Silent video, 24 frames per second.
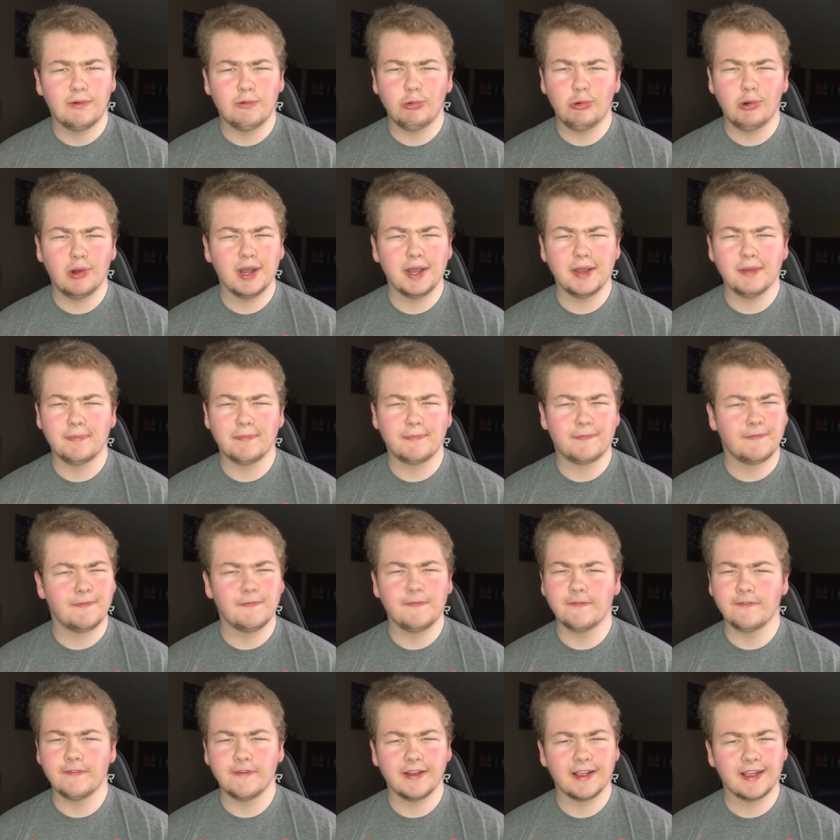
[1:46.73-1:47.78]
What a
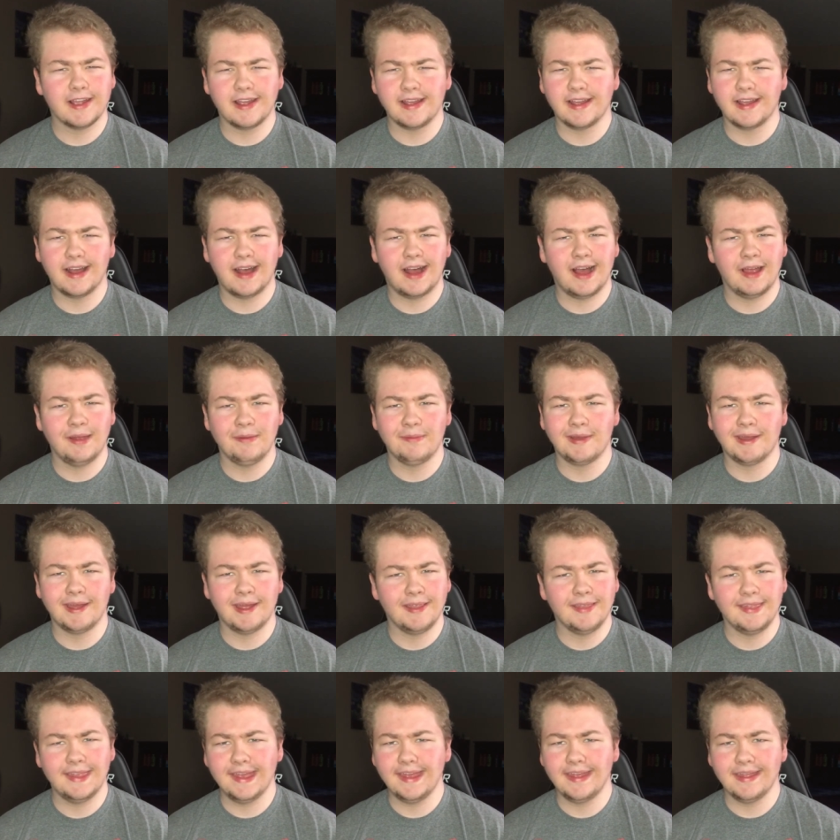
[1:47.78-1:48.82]
freaking guy,
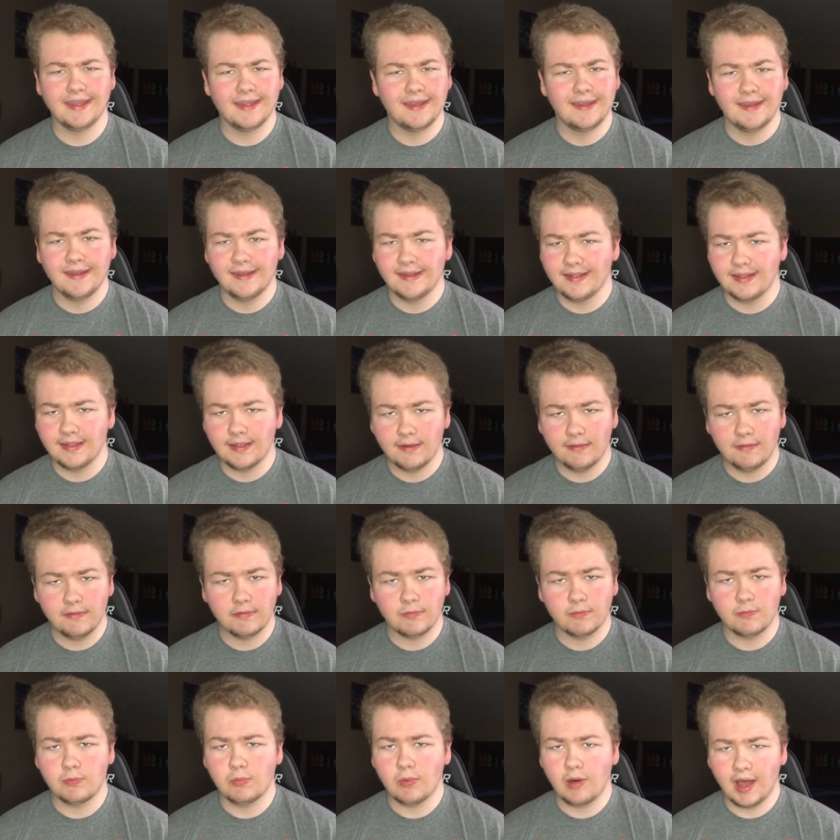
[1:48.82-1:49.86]
man. That that was
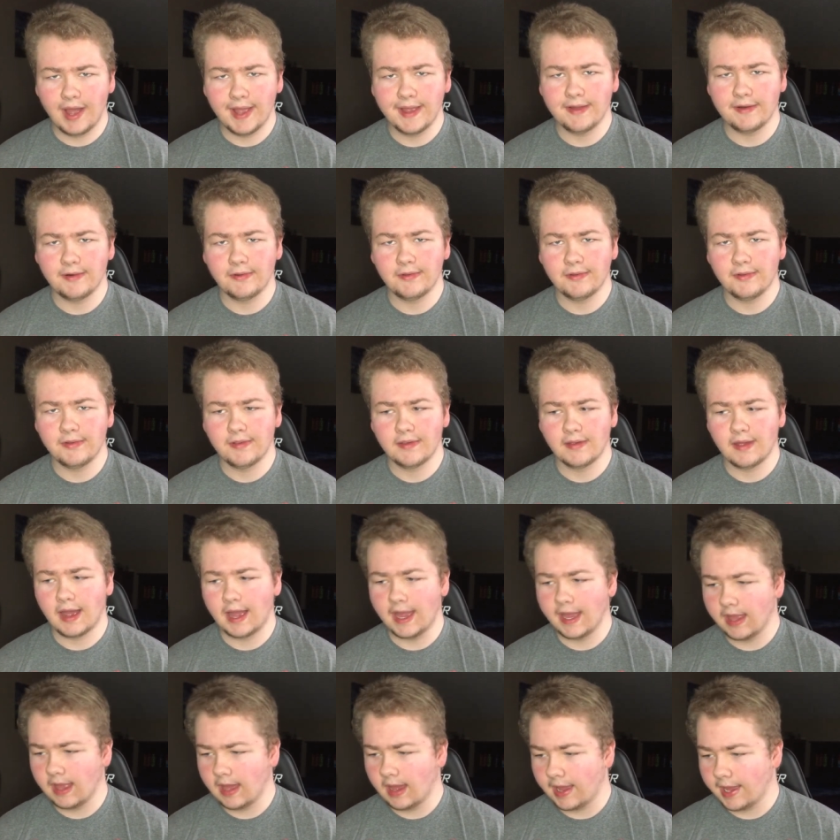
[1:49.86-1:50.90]
wild.
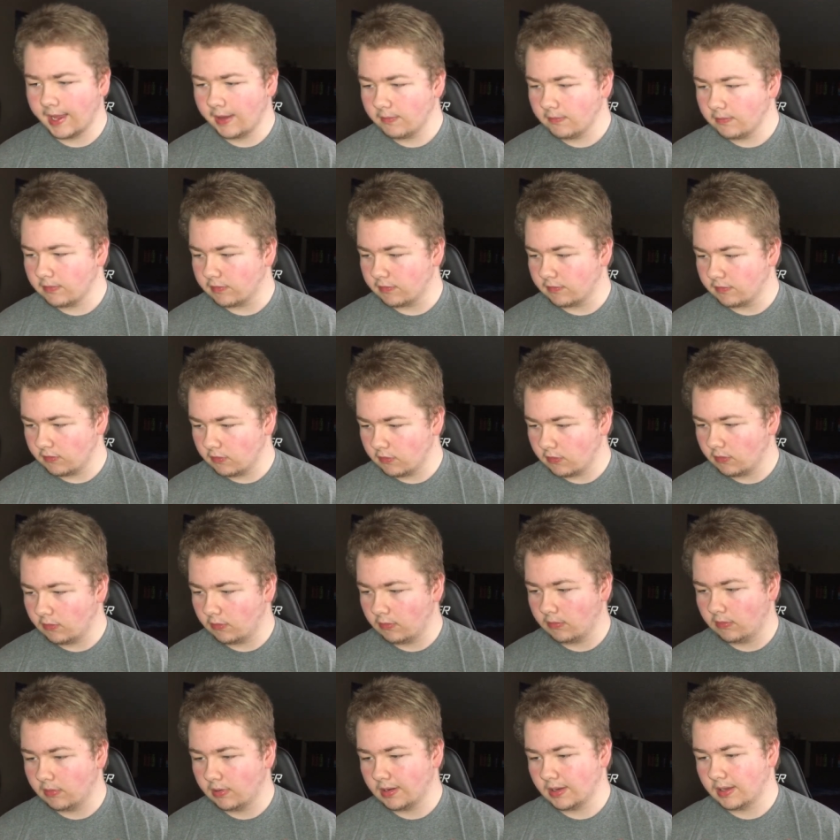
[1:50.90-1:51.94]
I, I always knew